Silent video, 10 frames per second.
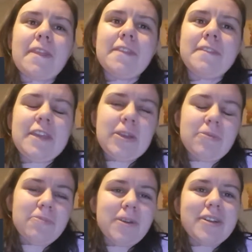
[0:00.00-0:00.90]
The
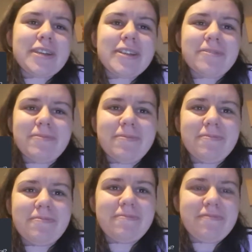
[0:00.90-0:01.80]
one I can
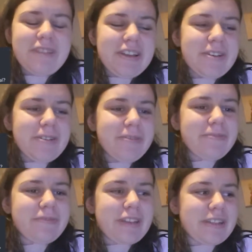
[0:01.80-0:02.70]
think of,
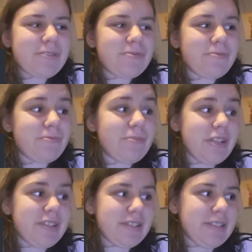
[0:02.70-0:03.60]
and it's
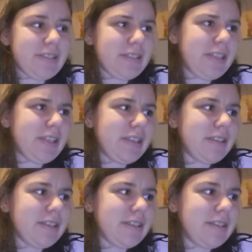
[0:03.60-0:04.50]
recently,
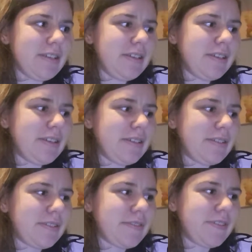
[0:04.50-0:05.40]

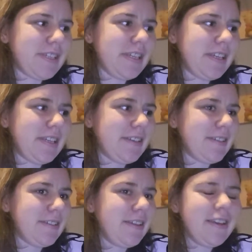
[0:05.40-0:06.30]
because I've seen it
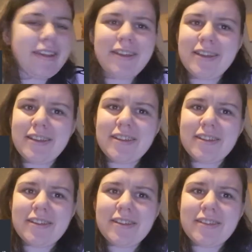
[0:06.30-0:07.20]
in,
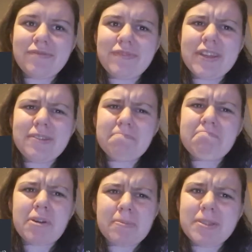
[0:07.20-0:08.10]
I think
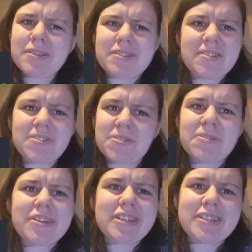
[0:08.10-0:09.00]
probably because I
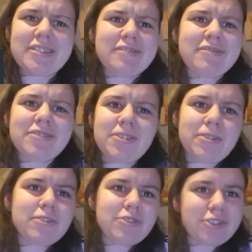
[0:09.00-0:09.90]
saw it in
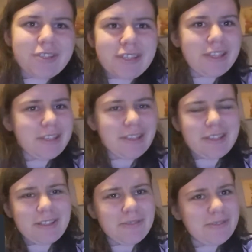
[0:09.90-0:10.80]
Cult of Chucky,
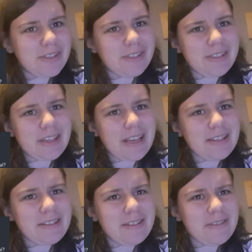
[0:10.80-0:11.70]
was
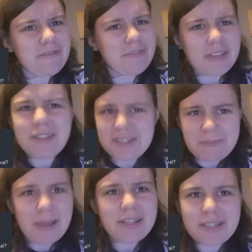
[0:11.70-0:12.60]
getting your face
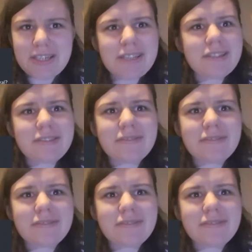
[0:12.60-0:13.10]
smashed in,